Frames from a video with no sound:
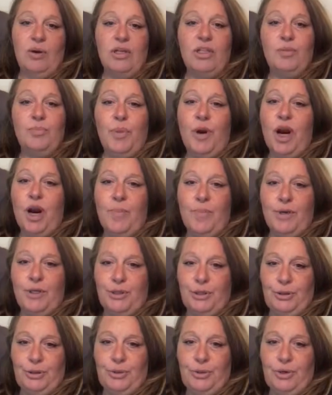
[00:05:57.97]
or
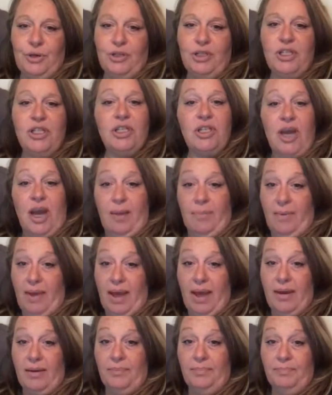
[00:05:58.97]
department store to shop
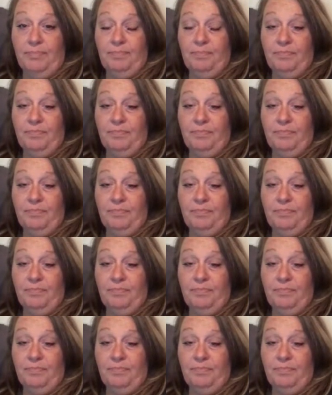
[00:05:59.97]
at?